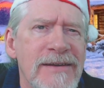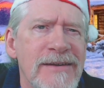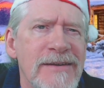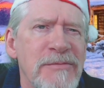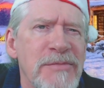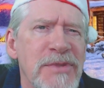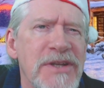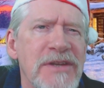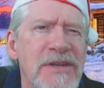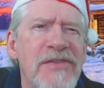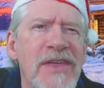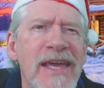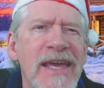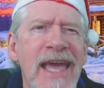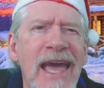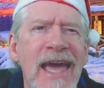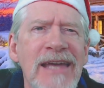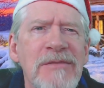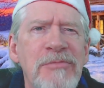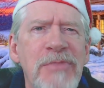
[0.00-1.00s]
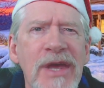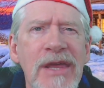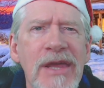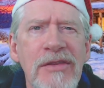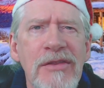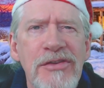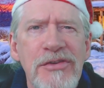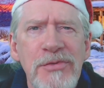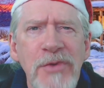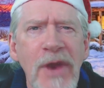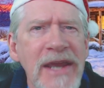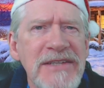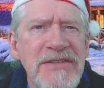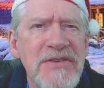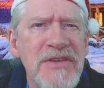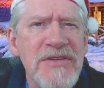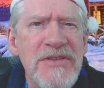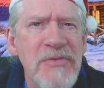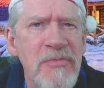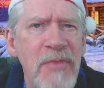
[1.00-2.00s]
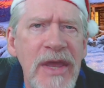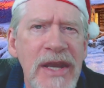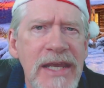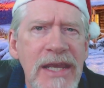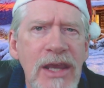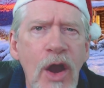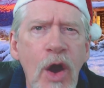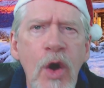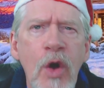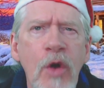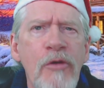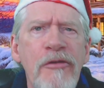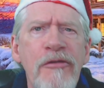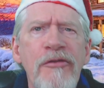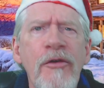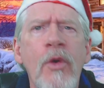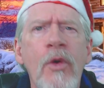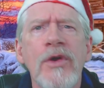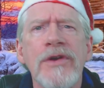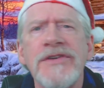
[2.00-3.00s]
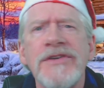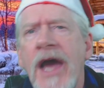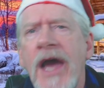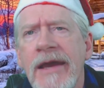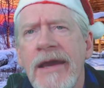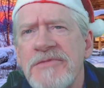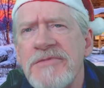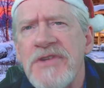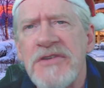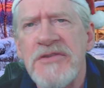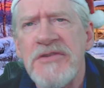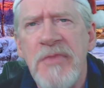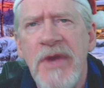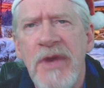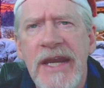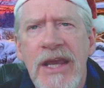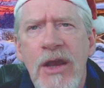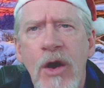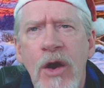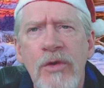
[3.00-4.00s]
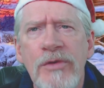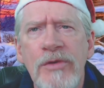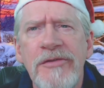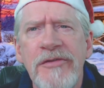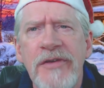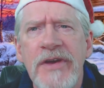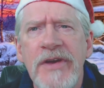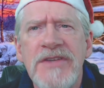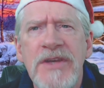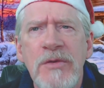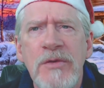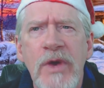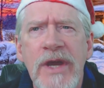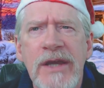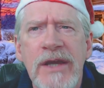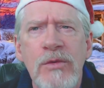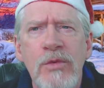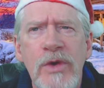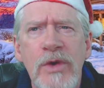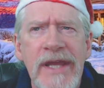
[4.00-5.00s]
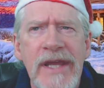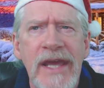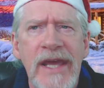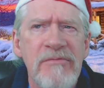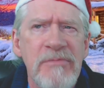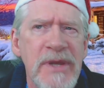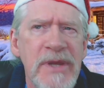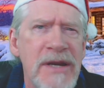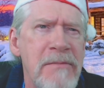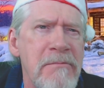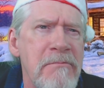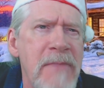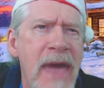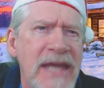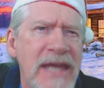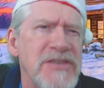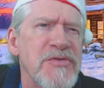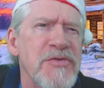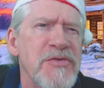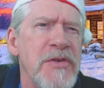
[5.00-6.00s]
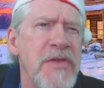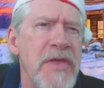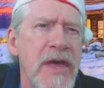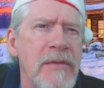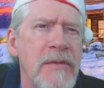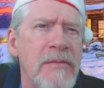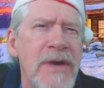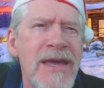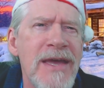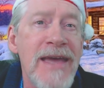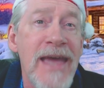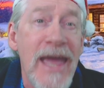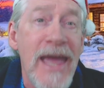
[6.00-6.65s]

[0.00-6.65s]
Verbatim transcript: But if they had been thrice as many, oh, four times as many, old Fezziwig would have been a match for them,